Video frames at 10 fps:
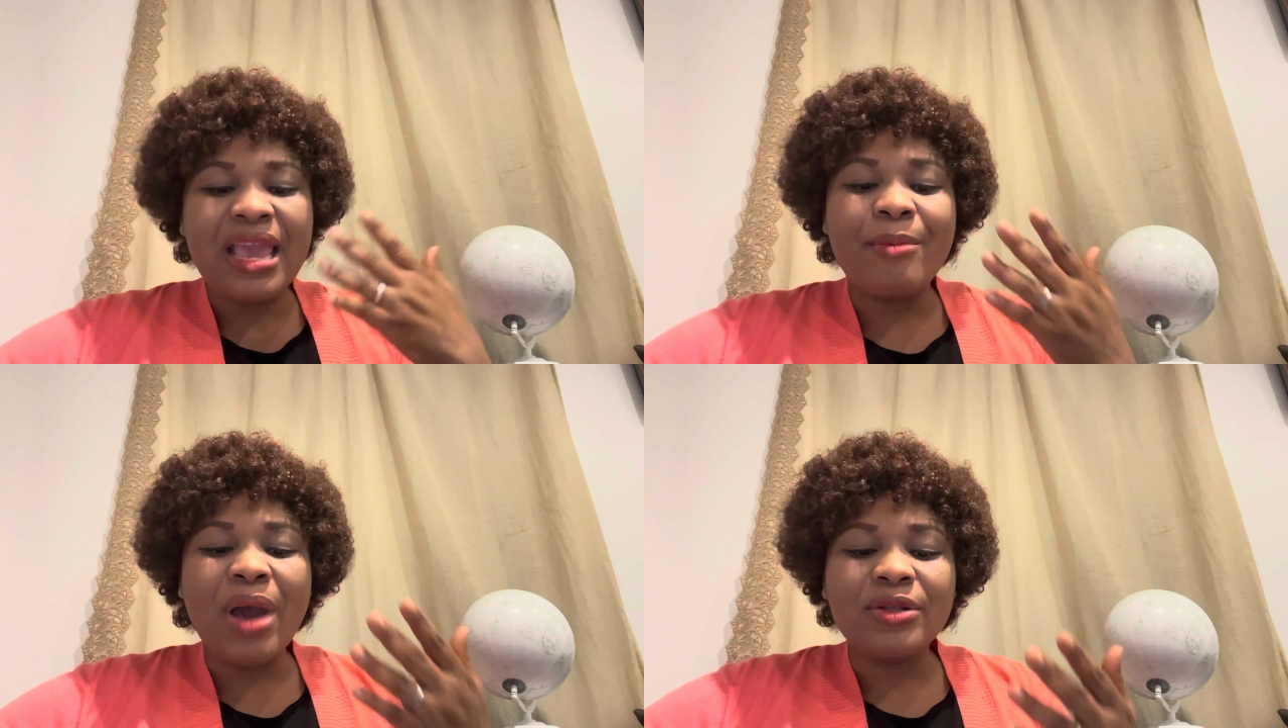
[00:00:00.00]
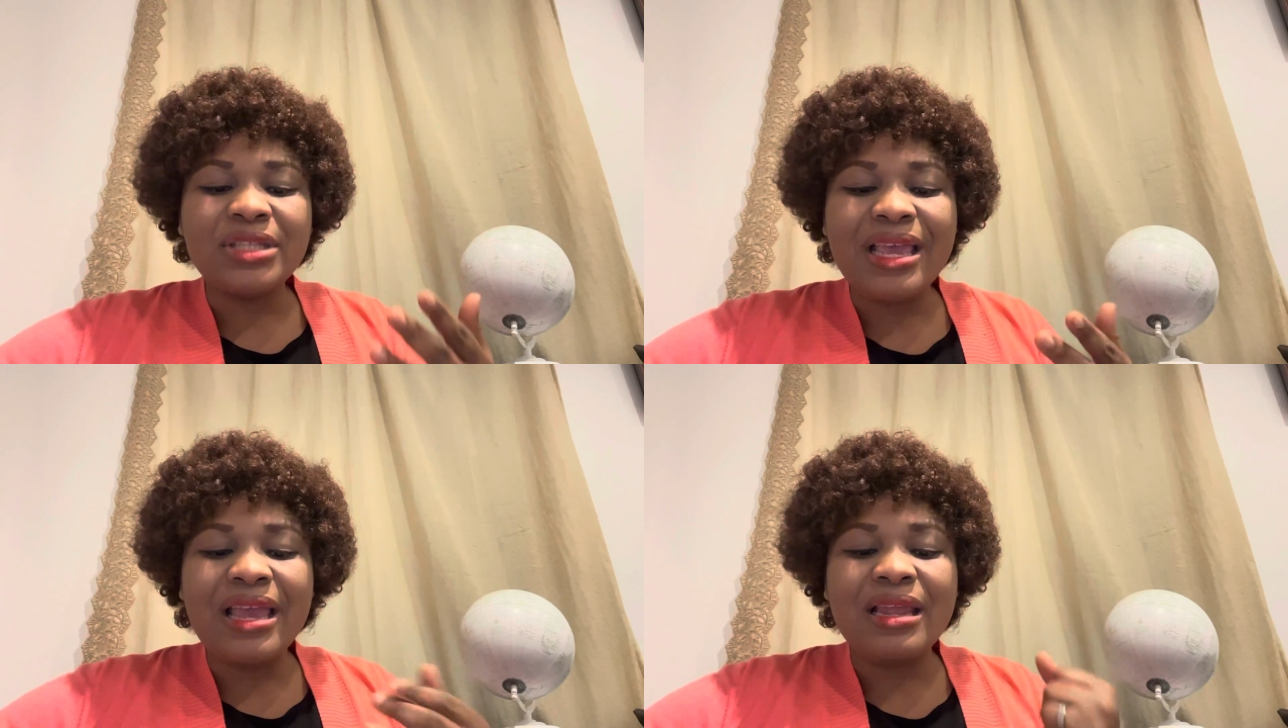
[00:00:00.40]
about
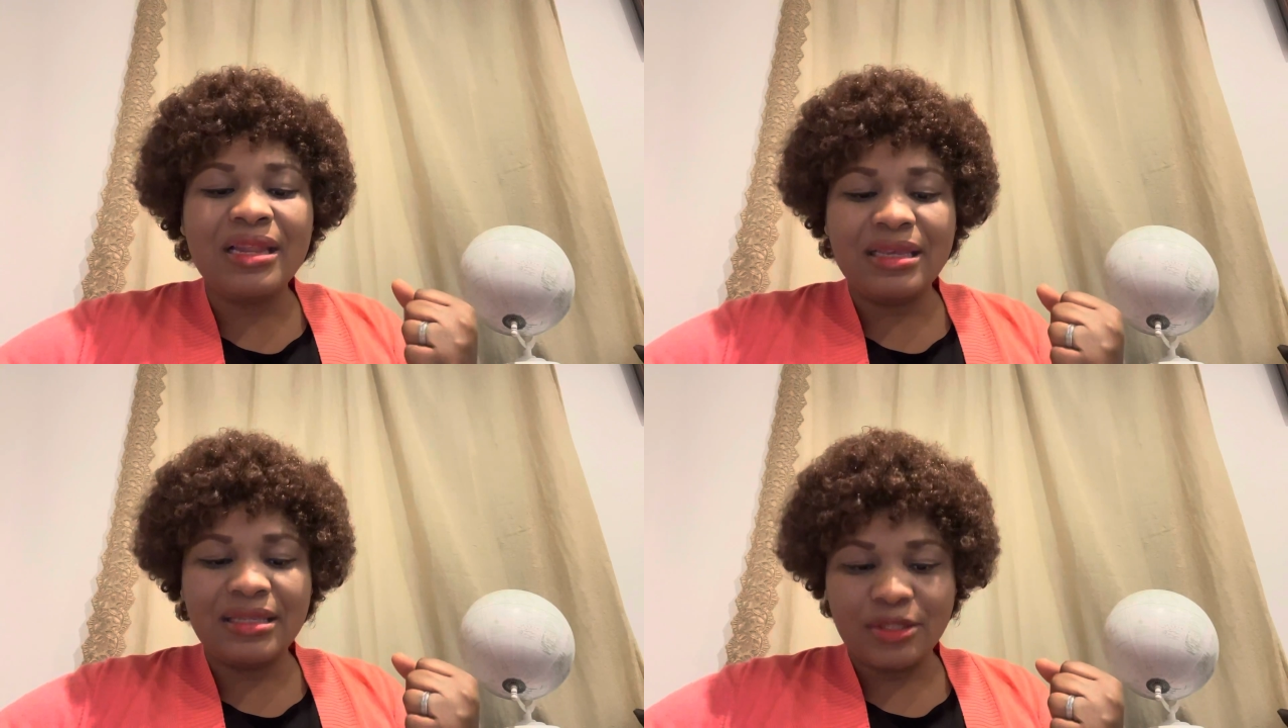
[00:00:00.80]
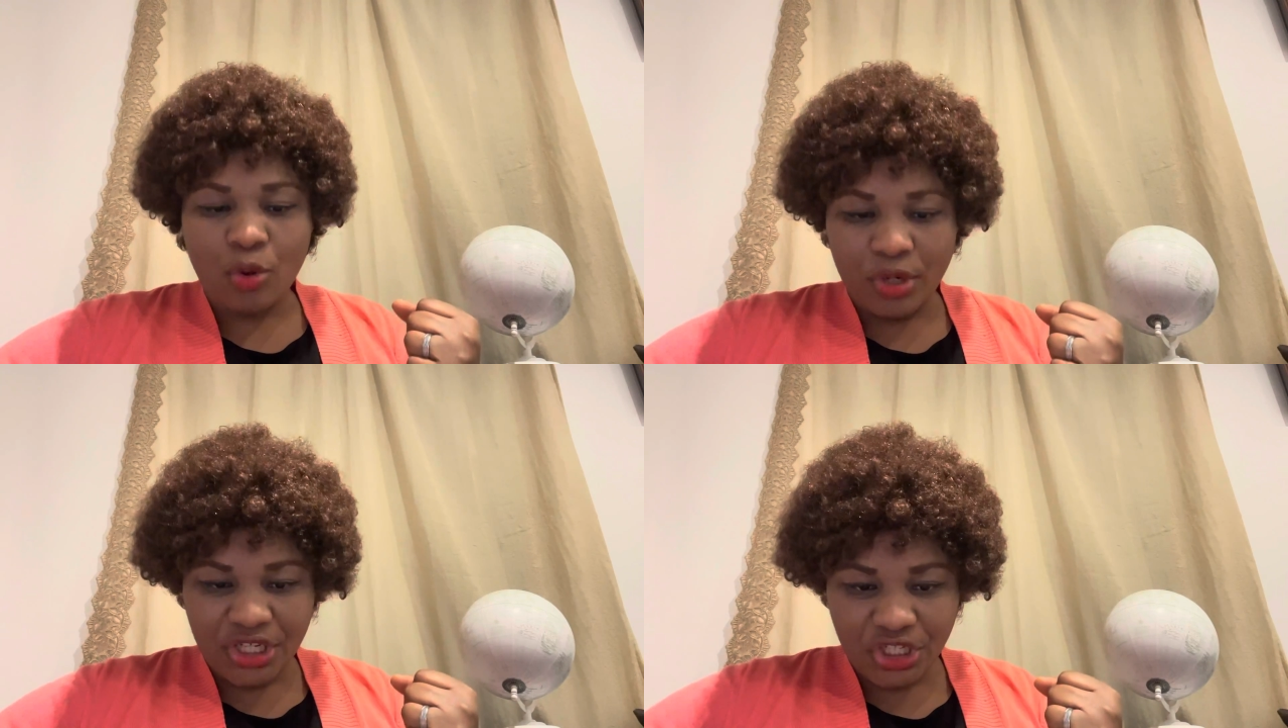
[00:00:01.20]
Ellie's
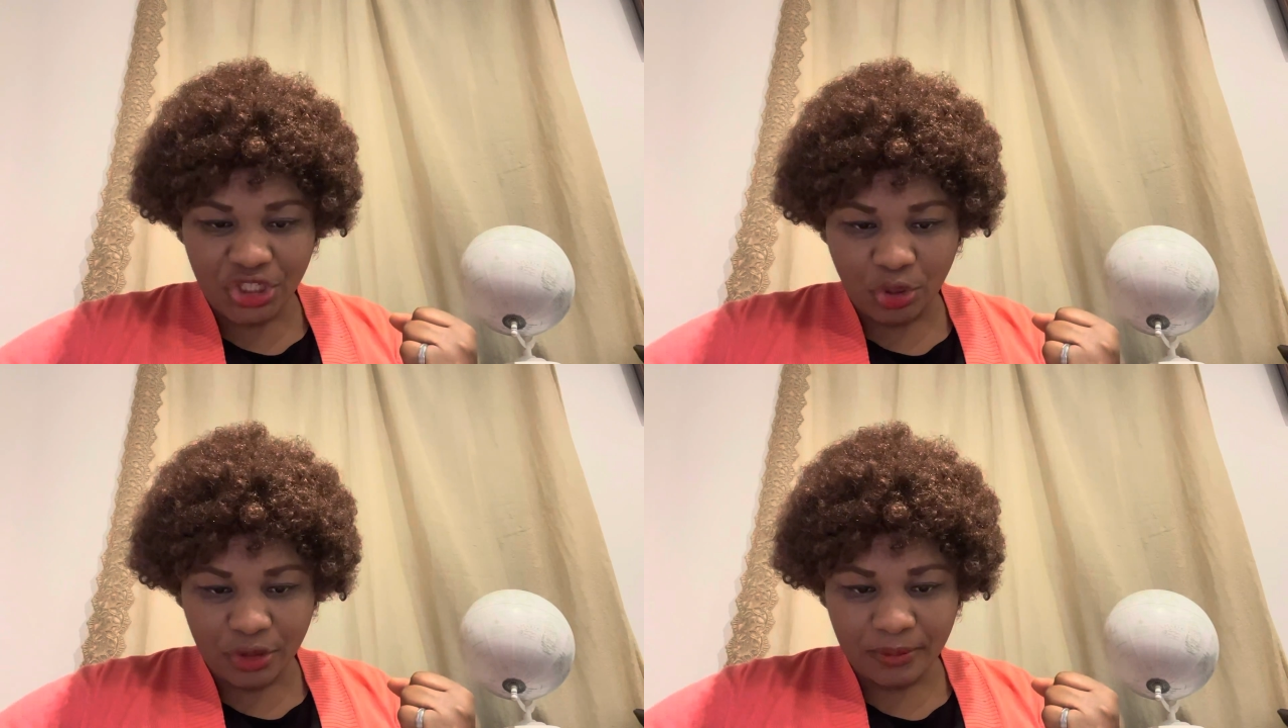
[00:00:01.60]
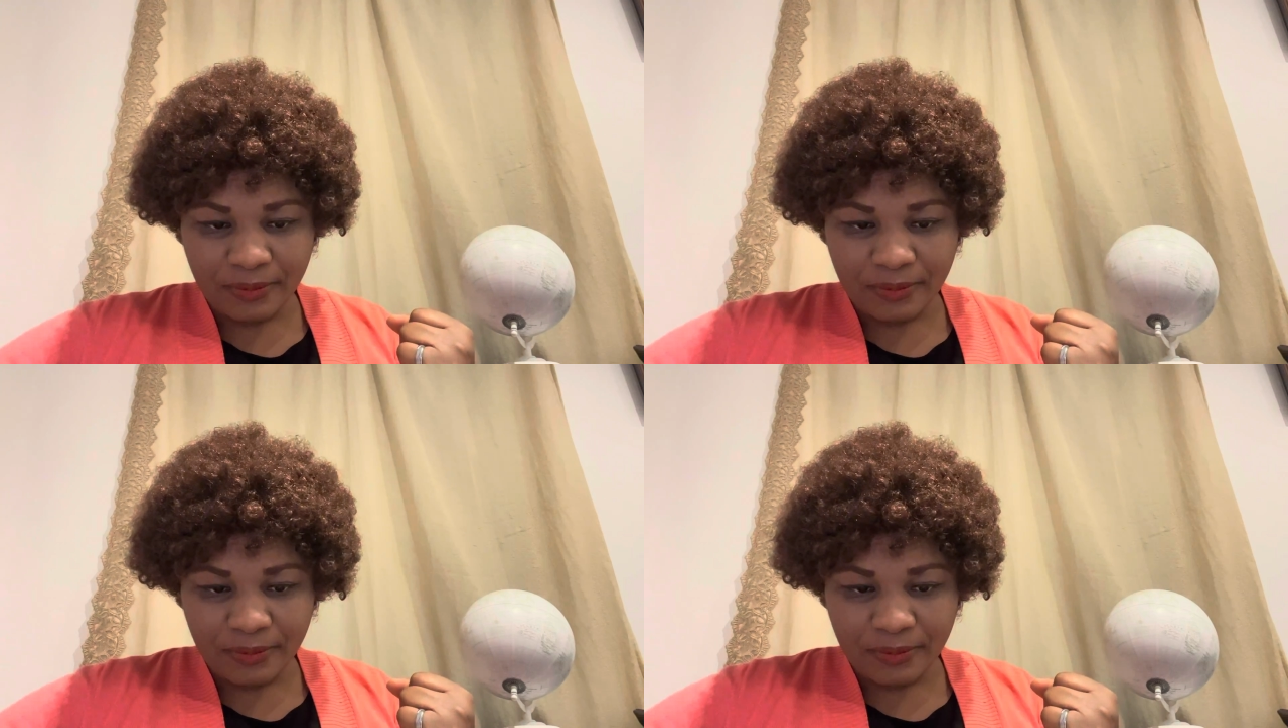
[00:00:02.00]
condition.